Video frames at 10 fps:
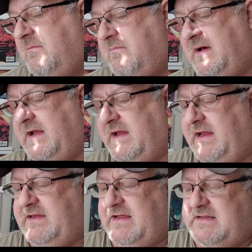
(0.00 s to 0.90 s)
But
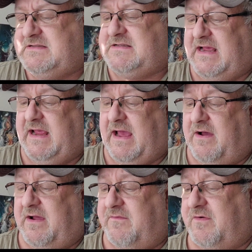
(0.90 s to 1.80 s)
he did say,
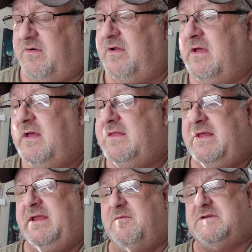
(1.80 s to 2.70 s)
however,
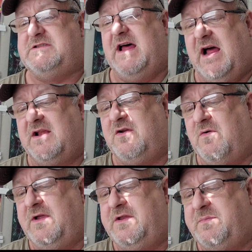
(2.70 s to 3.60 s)
that he was not
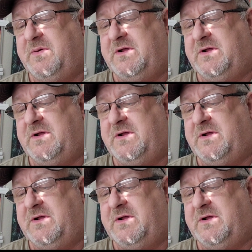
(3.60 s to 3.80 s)
going to